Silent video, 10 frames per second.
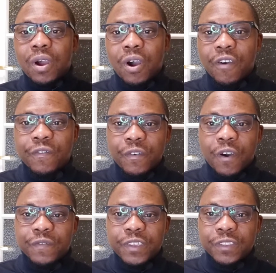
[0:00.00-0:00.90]

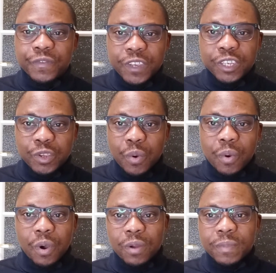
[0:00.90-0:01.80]
of this
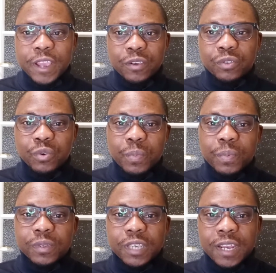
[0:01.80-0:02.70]
video on my
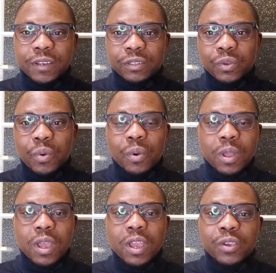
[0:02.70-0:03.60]
YouTube channel,
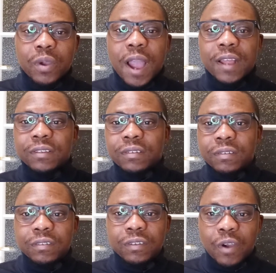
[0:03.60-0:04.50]
so you
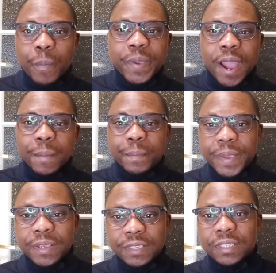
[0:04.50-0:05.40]
can copy and
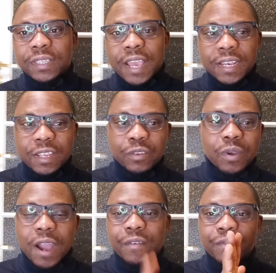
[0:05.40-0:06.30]
paste, then
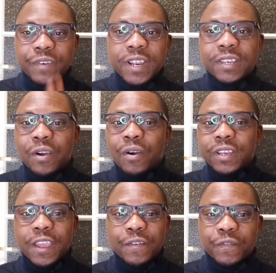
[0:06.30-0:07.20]
you can read all
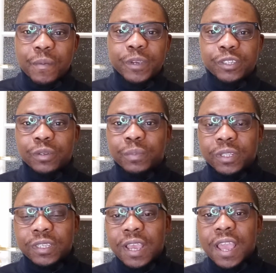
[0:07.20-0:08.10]
the information.
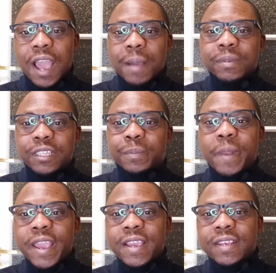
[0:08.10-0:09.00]
But I'm
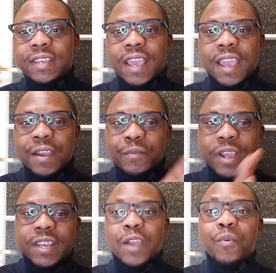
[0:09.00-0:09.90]
displaying the
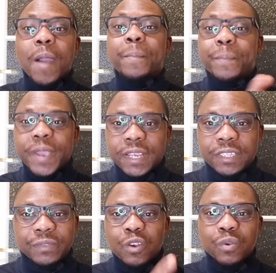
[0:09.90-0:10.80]
way the web
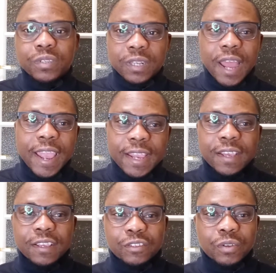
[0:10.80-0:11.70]
page looks
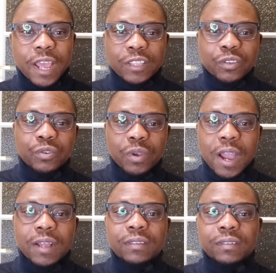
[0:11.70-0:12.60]
like, so that you
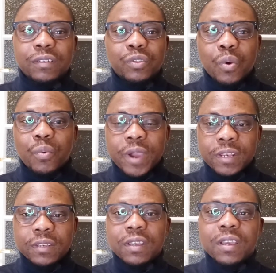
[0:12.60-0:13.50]
can know
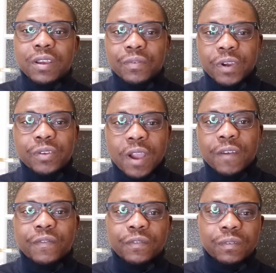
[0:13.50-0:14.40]
when you have